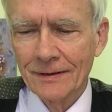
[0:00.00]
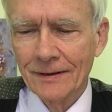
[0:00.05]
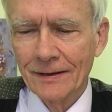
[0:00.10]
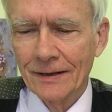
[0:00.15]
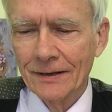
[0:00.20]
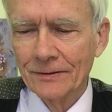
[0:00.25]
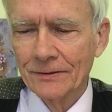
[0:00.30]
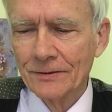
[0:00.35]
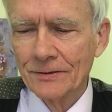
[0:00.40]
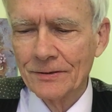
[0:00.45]

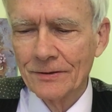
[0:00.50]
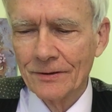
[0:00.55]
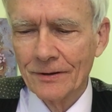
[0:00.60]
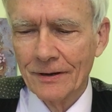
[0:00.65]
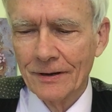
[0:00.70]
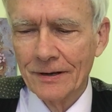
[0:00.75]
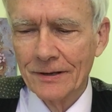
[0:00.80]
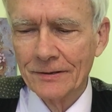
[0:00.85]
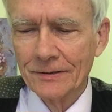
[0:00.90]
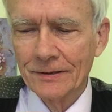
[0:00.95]
and is
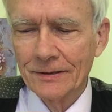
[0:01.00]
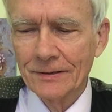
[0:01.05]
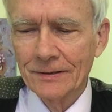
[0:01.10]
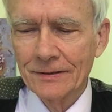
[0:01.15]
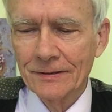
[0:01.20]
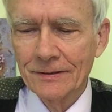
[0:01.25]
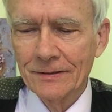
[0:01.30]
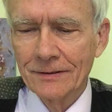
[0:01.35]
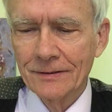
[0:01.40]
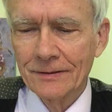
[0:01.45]
not
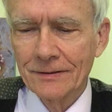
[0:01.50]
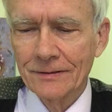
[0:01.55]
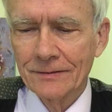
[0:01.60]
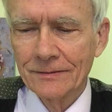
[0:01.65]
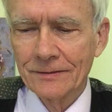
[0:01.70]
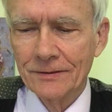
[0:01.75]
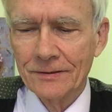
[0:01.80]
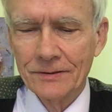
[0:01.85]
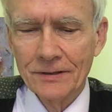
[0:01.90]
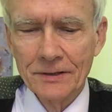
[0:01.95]

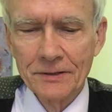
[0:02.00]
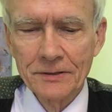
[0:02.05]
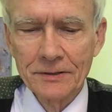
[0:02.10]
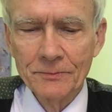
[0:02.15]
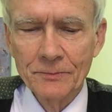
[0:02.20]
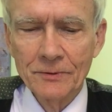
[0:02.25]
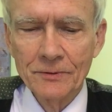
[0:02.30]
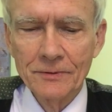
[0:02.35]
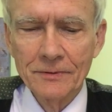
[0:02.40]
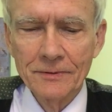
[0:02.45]

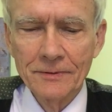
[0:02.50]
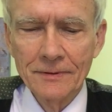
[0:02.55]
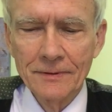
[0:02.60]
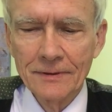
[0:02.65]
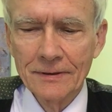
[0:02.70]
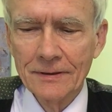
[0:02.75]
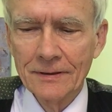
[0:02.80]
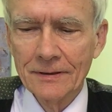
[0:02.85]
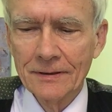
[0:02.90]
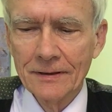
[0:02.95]
deductible
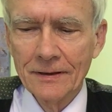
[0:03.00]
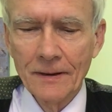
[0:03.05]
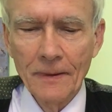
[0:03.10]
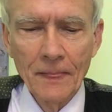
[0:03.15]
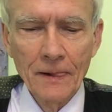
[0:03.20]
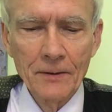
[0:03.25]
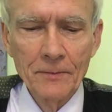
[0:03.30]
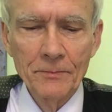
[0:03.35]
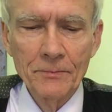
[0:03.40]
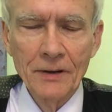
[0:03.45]

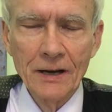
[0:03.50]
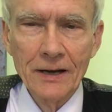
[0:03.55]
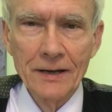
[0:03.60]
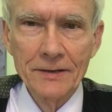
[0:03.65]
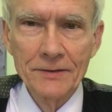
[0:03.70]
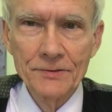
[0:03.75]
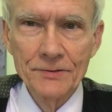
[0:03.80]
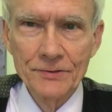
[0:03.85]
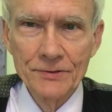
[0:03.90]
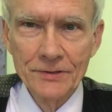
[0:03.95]

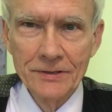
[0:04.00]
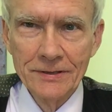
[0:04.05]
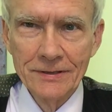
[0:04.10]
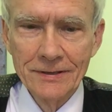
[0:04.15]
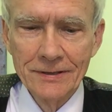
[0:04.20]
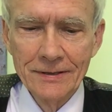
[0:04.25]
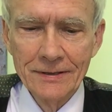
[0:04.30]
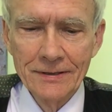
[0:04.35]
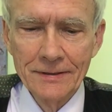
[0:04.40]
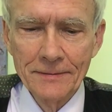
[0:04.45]
by
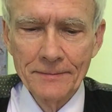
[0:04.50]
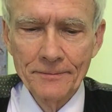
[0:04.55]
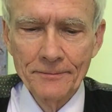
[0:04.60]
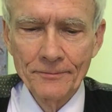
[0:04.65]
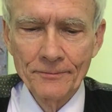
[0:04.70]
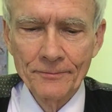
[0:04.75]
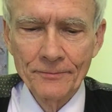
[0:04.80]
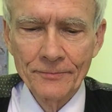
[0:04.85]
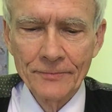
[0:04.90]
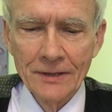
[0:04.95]
C
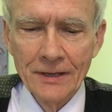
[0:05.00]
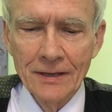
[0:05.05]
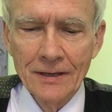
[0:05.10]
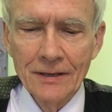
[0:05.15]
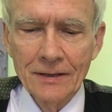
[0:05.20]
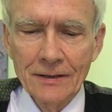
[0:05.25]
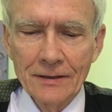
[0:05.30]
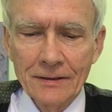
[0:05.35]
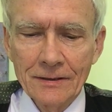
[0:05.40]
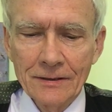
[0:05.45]

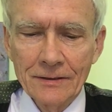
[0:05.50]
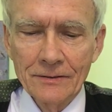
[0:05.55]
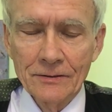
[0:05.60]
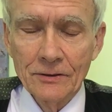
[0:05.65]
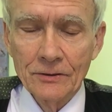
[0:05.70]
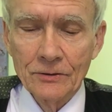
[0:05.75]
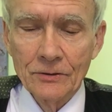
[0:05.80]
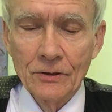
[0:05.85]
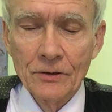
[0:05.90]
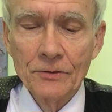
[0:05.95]

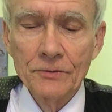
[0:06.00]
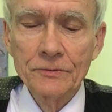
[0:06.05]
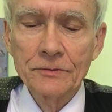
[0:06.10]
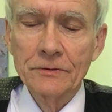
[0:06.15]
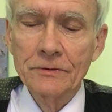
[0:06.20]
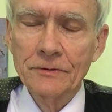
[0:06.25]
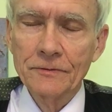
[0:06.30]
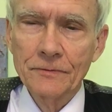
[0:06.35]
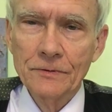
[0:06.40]
the cost of the